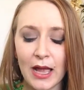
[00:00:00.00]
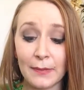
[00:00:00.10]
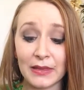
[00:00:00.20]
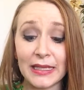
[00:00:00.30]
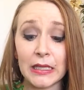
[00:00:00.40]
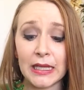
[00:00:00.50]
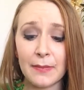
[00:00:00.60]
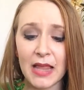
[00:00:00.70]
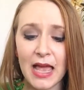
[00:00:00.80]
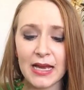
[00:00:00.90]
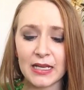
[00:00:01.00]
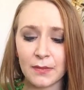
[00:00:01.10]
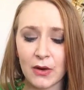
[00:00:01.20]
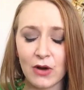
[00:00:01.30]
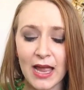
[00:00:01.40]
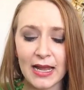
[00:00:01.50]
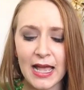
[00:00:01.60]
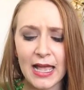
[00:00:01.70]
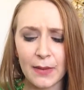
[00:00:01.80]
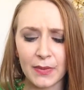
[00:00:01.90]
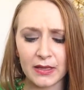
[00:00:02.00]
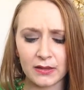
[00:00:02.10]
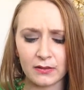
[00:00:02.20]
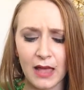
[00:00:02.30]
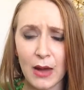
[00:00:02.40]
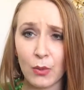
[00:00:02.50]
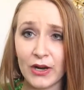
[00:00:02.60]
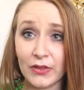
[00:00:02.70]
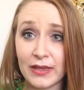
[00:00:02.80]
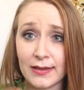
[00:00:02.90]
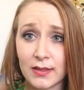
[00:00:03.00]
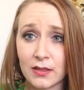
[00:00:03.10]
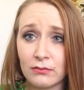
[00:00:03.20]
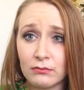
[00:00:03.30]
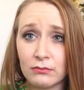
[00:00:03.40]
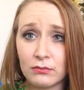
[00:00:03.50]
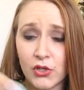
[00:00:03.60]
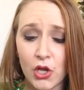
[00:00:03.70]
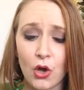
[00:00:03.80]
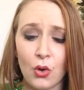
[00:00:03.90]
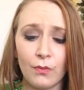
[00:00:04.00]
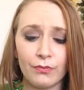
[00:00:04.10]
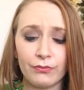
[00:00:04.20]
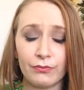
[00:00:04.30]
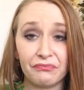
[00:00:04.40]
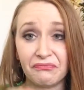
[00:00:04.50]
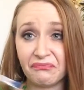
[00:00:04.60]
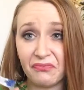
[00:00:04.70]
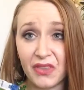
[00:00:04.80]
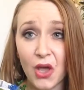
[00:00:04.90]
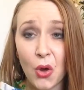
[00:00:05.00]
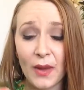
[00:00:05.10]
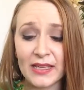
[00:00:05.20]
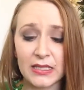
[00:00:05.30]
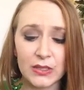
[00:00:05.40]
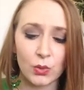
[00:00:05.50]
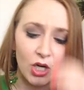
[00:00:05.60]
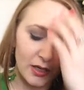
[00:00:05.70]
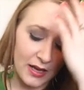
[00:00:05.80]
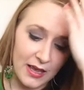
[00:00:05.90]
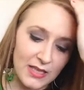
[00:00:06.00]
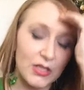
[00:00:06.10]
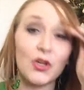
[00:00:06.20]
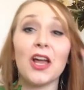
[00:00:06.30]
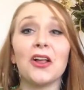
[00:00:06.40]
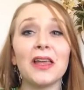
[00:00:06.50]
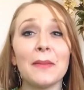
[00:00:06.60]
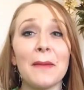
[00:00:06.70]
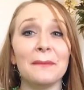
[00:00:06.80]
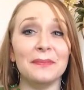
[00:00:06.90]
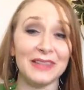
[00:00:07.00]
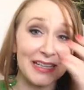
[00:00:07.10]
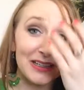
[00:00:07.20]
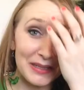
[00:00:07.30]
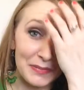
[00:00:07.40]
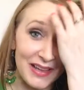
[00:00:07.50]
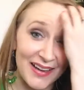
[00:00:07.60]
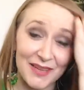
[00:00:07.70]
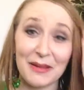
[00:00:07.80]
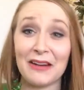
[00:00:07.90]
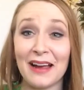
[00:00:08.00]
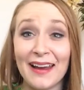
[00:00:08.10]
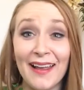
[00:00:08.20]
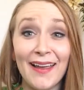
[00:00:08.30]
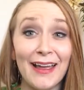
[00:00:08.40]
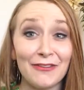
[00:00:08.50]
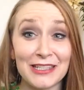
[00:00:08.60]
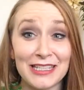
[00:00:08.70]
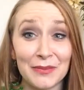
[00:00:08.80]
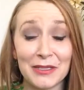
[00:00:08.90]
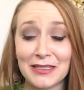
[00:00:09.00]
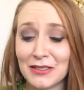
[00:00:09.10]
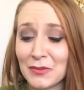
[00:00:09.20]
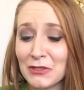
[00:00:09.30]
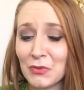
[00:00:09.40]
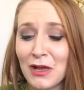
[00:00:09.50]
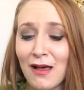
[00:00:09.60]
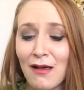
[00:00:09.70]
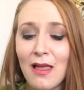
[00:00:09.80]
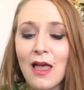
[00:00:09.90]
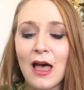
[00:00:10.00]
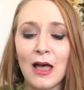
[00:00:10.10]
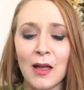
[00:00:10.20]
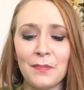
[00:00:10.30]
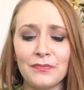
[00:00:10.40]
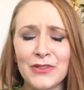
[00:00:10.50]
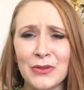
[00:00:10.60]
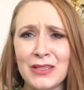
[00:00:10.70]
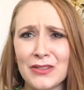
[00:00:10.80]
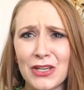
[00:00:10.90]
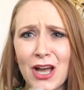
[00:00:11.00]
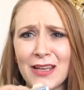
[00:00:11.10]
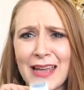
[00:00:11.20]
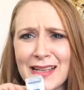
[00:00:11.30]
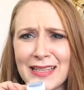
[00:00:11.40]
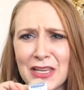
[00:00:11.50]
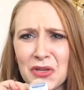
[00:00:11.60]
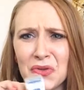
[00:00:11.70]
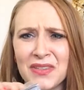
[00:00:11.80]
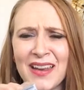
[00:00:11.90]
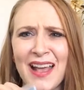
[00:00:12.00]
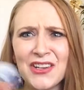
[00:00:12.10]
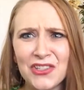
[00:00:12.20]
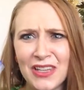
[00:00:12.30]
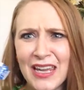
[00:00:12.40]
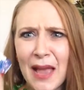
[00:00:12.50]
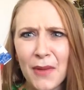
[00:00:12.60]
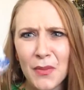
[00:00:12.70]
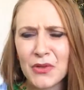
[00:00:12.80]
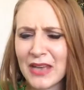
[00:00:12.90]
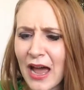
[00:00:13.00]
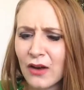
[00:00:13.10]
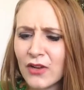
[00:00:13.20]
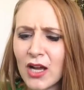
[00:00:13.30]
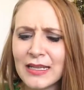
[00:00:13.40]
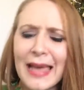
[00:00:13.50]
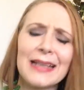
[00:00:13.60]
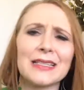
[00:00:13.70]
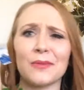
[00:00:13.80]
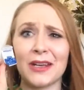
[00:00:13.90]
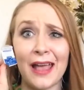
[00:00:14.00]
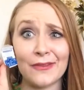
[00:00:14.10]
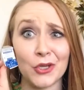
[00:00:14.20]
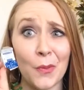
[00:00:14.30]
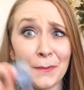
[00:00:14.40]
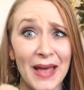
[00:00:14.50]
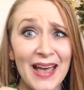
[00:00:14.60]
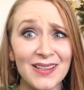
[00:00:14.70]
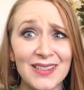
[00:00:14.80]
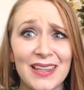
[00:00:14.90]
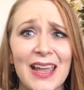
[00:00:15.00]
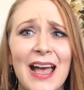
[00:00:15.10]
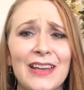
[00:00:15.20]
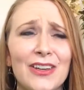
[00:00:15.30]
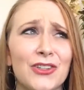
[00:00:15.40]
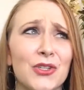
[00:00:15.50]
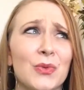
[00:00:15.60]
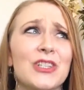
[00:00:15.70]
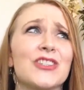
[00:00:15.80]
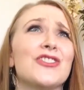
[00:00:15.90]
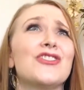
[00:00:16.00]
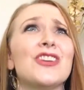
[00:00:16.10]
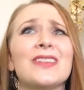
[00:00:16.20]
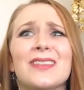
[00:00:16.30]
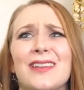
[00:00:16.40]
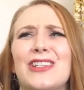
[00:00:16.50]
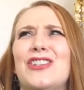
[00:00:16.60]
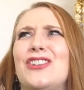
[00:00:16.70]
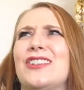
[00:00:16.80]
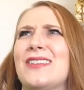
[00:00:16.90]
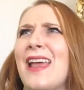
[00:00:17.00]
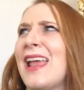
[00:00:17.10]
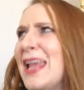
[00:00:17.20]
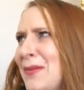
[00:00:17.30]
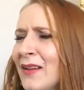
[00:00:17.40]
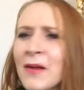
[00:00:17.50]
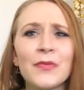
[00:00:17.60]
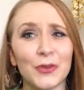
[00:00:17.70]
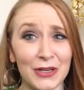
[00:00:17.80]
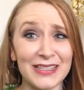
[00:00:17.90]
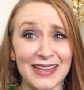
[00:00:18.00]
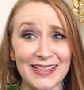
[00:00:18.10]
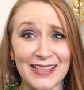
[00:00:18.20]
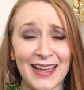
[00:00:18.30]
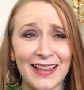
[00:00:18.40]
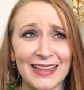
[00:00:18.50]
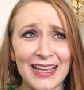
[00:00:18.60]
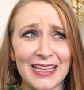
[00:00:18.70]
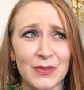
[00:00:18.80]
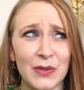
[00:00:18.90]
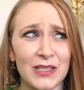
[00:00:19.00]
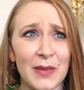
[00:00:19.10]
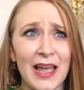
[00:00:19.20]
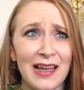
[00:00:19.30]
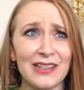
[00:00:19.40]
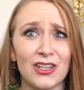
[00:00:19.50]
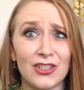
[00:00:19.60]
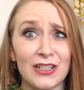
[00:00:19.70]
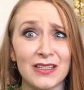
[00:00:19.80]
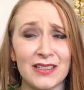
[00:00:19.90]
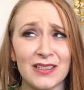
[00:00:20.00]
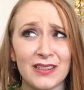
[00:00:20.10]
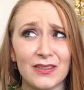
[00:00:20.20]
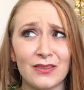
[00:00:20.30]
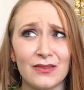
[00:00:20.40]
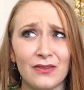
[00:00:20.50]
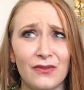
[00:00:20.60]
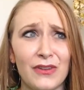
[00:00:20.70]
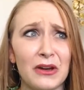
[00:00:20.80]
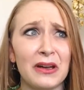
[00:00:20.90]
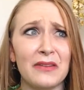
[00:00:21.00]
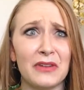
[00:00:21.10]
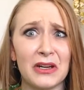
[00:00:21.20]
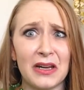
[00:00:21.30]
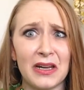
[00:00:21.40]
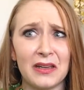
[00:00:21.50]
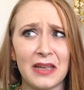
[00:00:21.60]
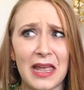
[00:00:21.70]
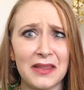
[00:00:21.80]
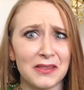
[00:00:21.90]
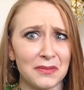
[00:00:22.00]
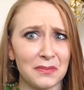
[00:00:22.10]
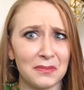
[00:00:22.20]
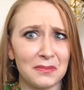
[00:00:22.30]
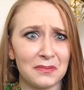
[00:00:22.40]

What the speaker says: legally blind in my right eye, but I wear these. So the Oasis work. So not only am I legally blind in my right eye, I have astigmatism as well. So these are the contacts I use. And actually, I'm almost out of contacts. I'm going to have to go back to the eye doctor, which is just a shame. The reason I say it like that is because my eye doctor is very, very handsome.